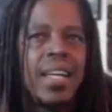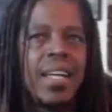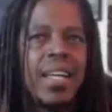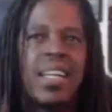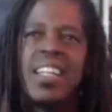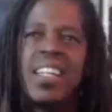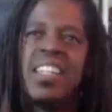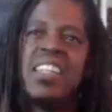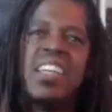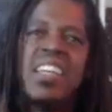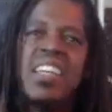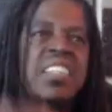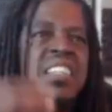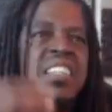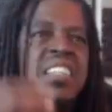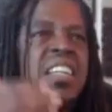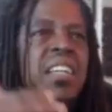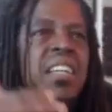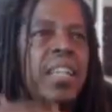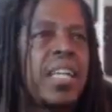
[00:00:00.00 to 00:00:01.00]

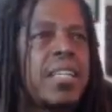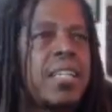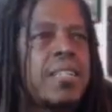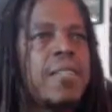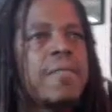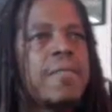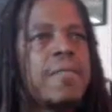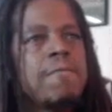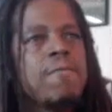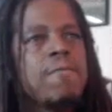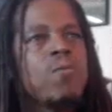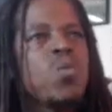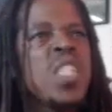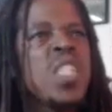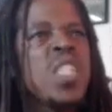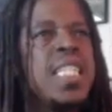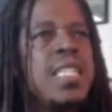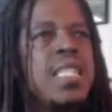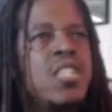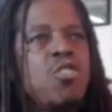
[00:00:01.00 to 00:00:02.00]
Distill it
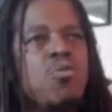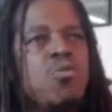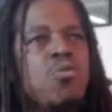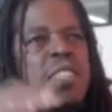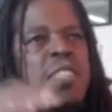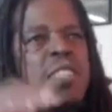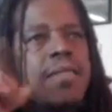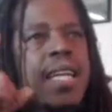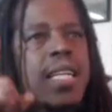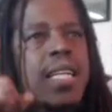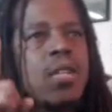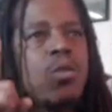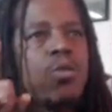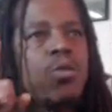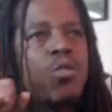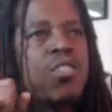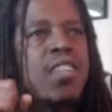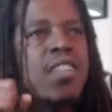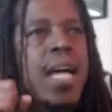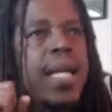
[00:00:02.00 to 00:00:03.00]
into a single
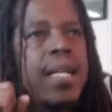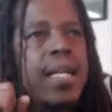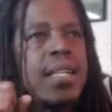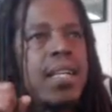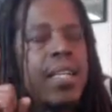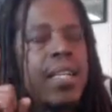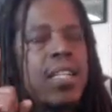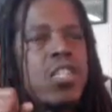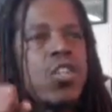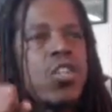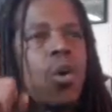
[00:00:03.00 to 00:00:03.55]
sentence.